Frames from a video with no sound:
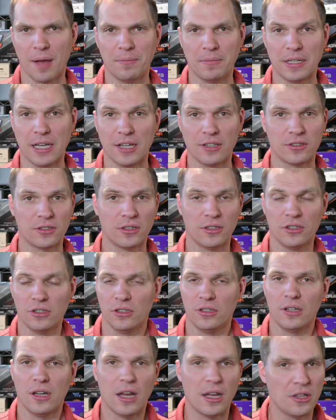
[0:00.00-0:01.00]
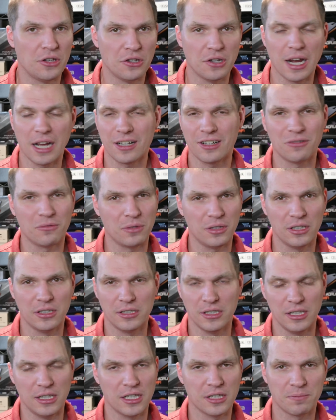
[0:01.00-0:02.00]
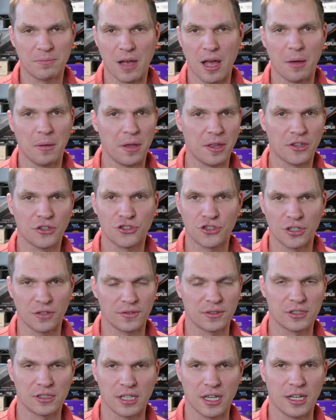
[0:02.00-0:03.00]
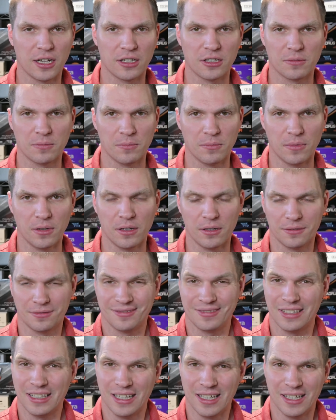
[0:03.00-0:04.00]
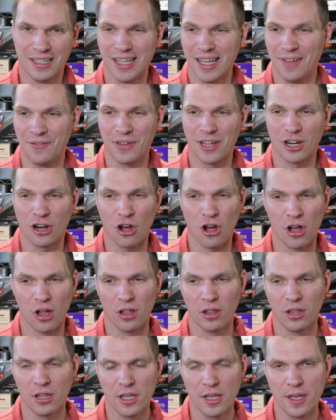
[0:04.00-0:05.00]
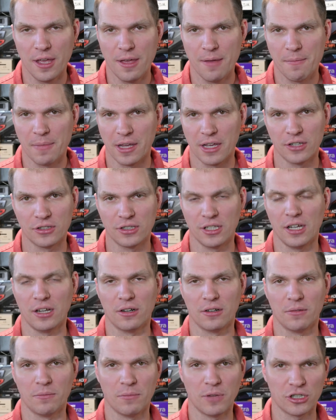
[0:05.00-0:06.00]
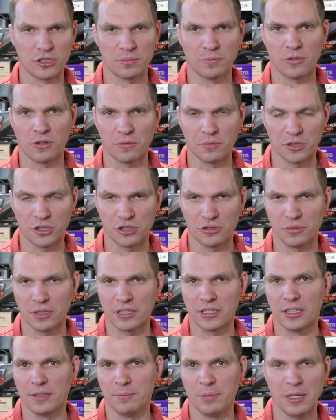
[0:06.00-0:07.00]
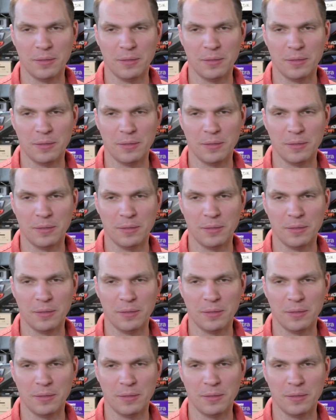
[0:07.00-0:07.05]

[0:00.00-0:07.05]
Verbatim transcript: I'm guessing you're not going to really see this probably on the server side, as if at all, because they are much more restricted.